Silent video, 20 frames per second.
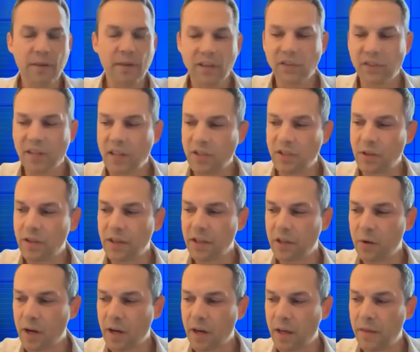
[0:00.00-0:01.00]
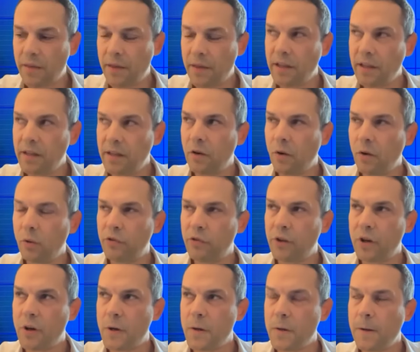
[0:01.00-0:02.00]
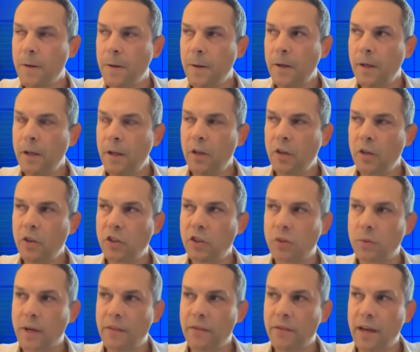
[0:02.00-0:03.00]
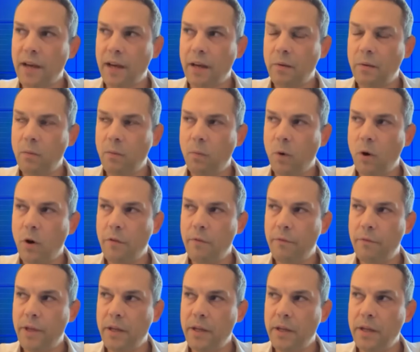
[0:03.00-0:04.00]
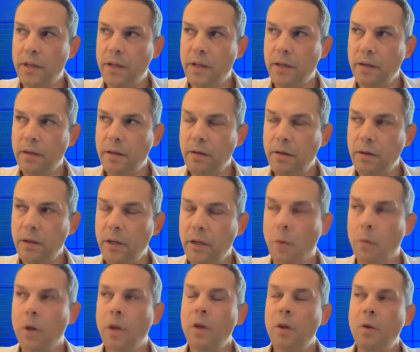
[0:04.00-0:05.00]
fascinating. Thank you. I think also, just to add that, one of the, you know,